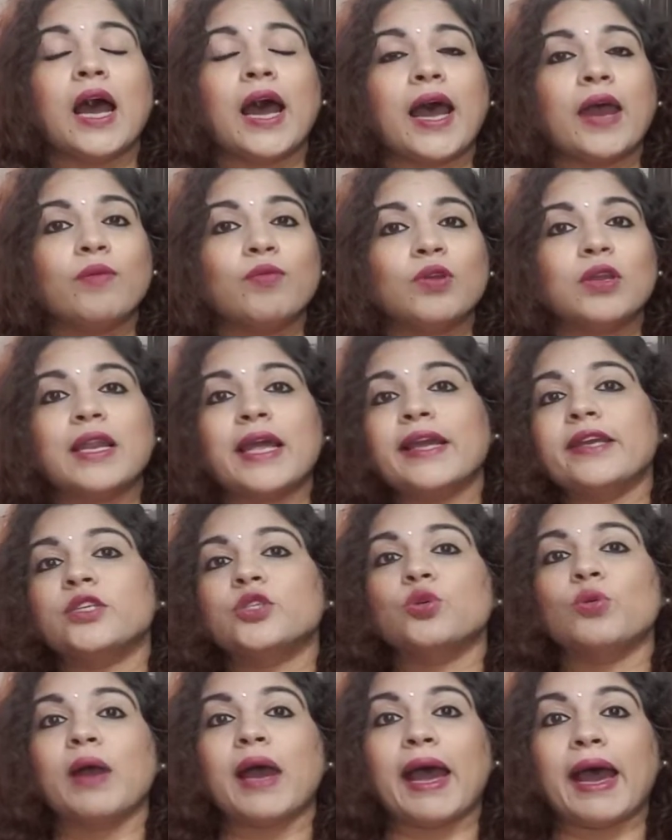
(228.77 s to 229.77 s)
I would
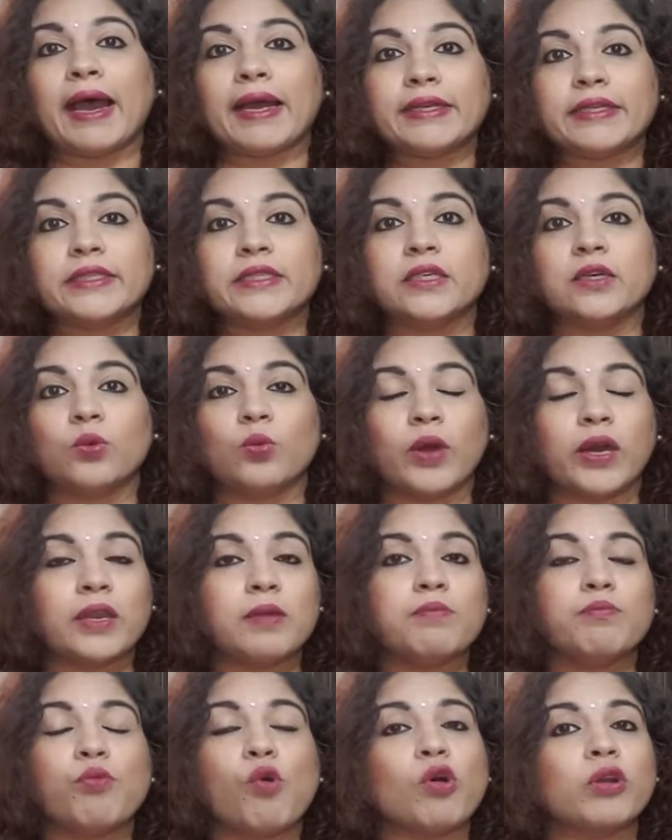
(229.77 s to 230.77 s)
like to add here one
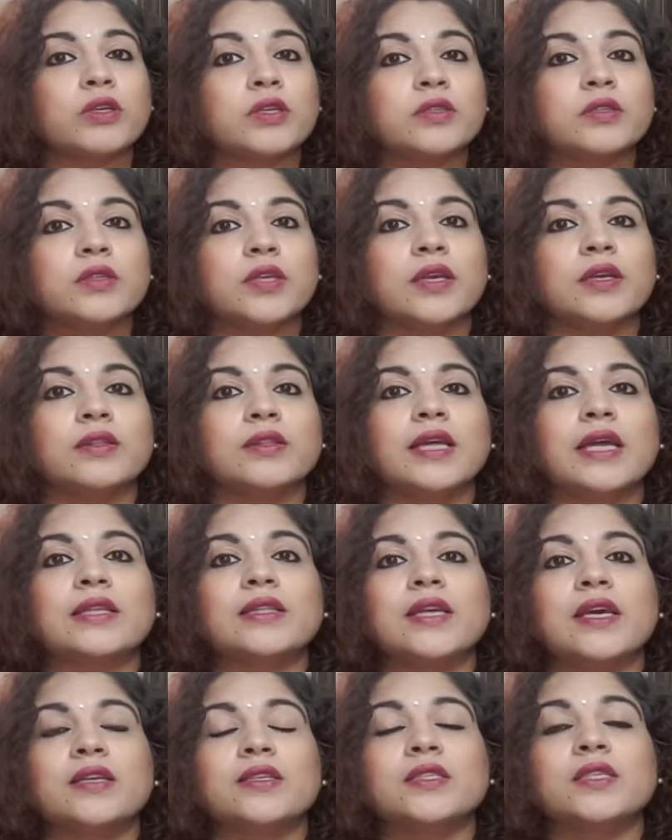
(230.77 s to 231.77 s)
important thing,
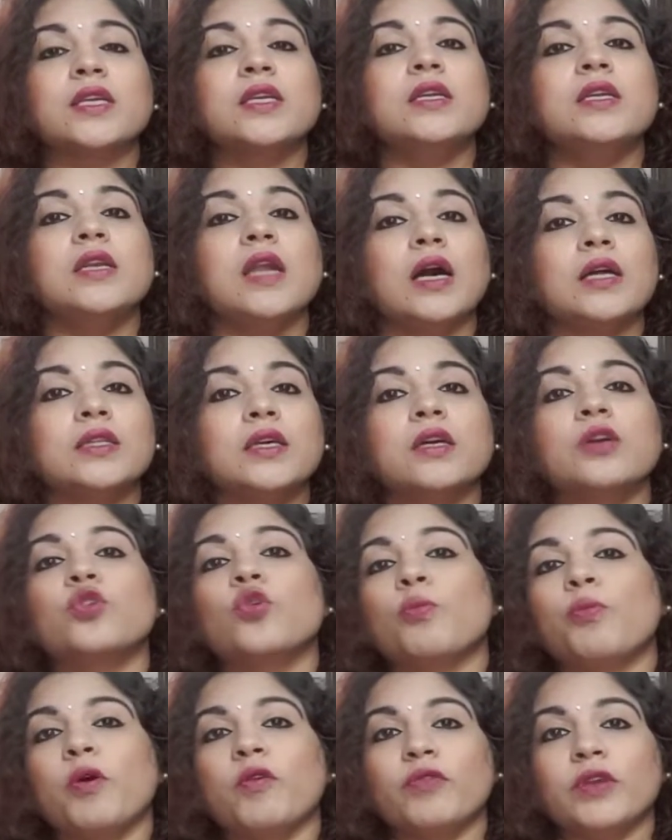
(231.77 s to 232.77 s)
that there is another
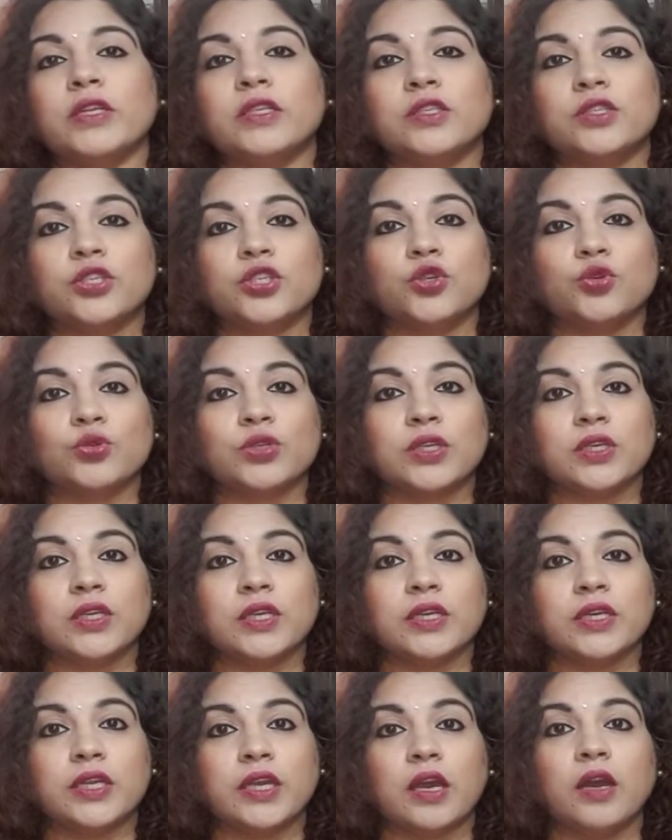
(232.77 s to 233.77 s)
group of institute in
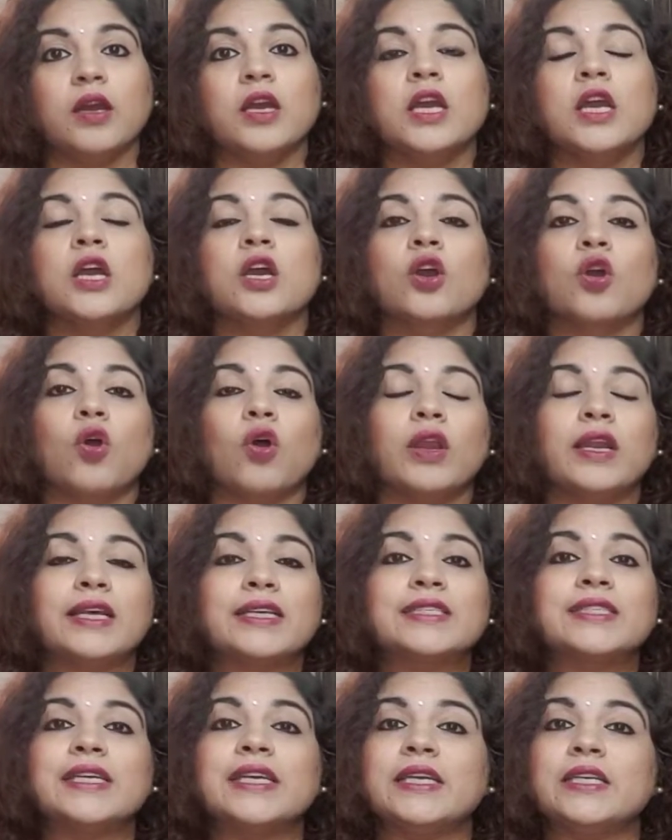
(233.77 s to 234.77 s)
India called
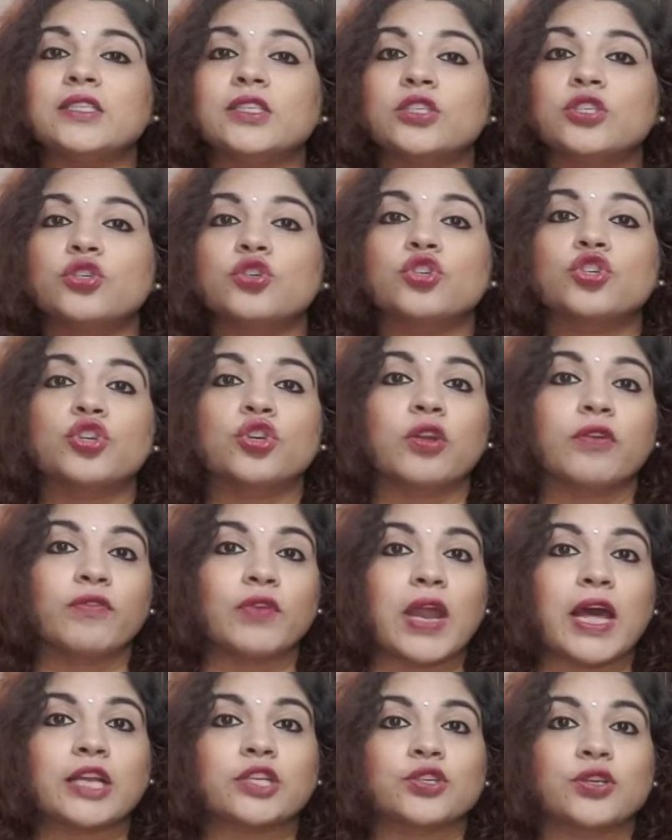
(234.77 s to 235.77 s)
as the Institution
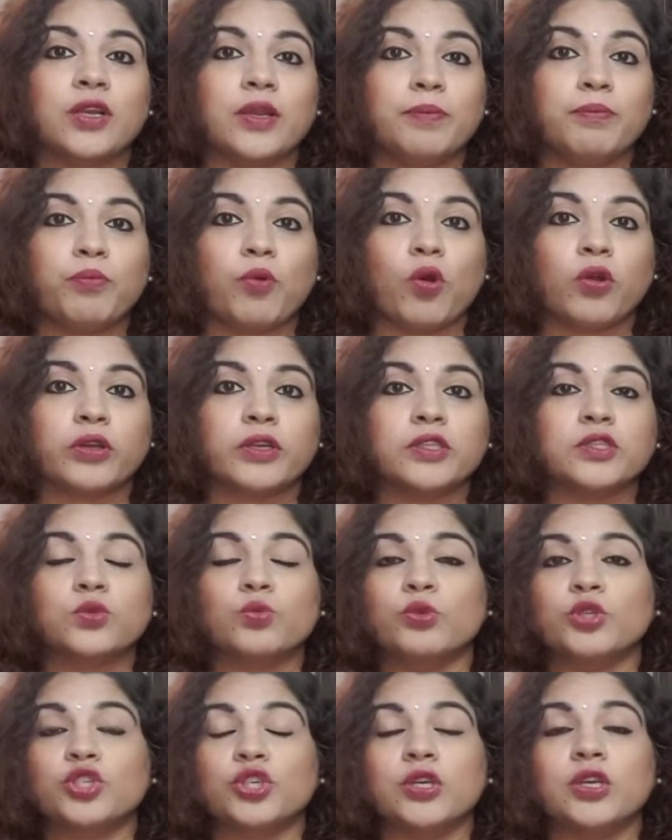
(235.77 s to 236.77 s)
of National
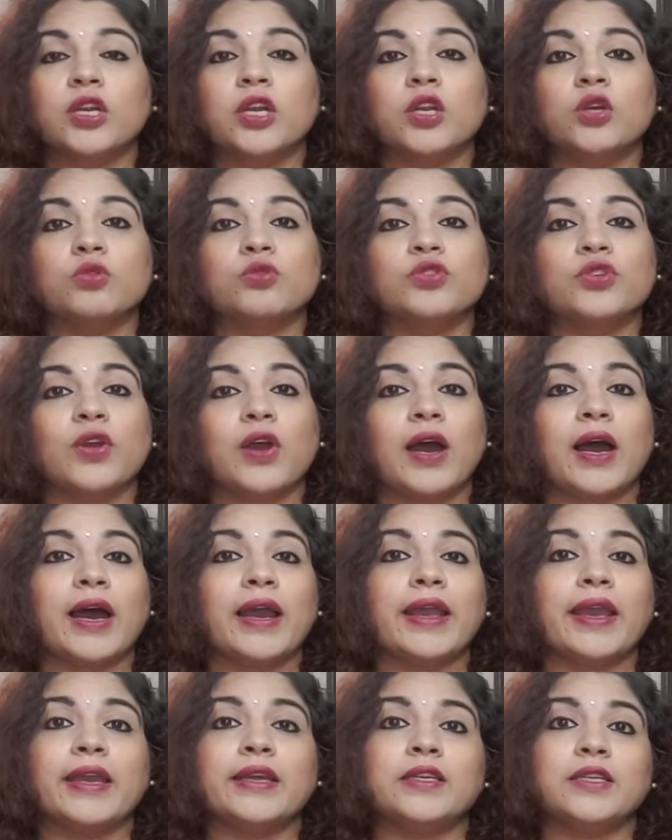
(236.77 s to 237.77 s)
Importance, which includes your
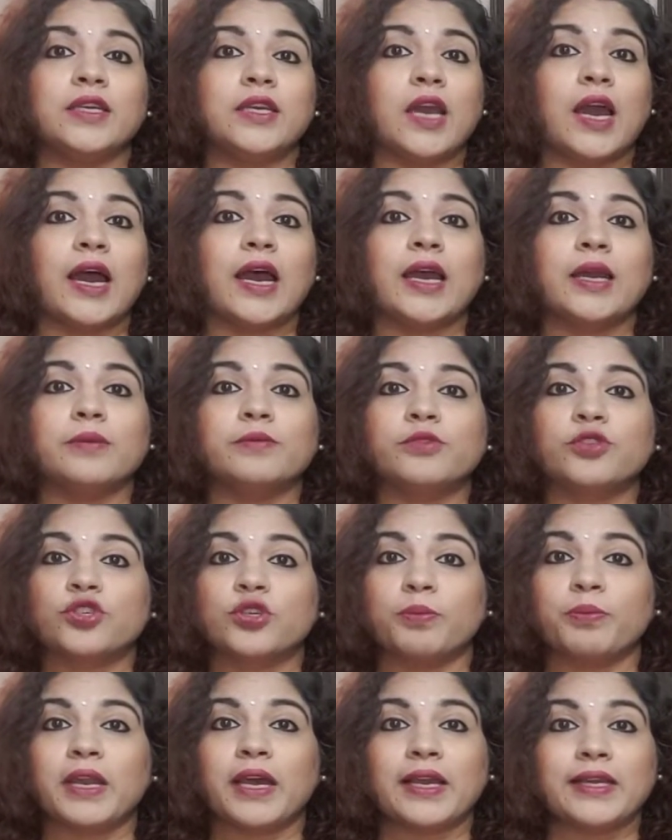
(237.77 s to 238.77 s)
IIT, IIMs,
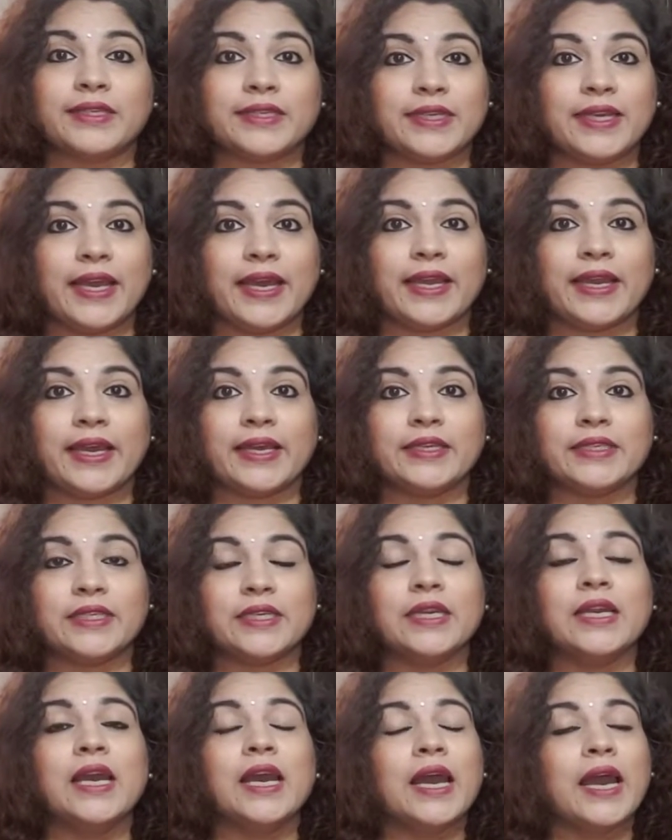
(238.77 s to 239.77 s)
IIIT,
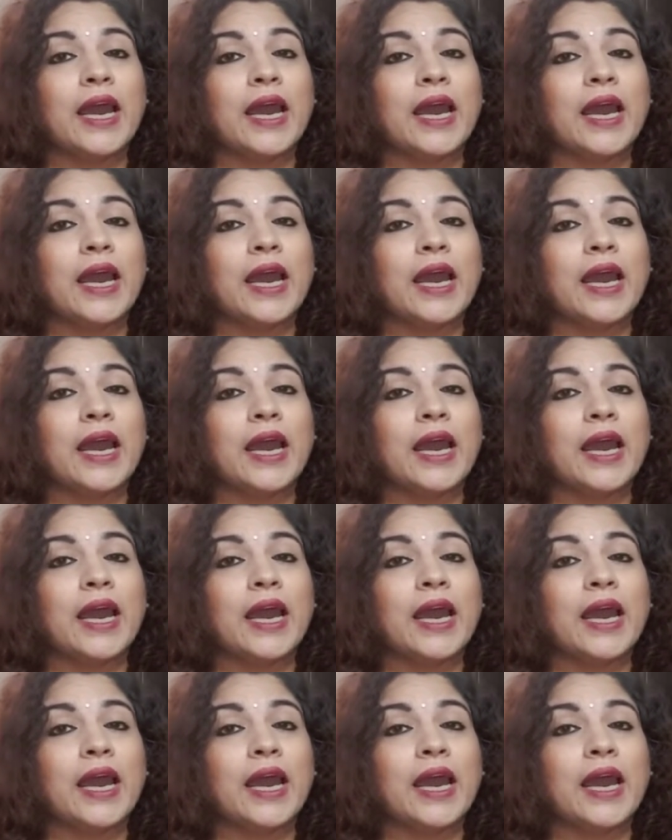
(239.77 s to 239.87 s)
NIT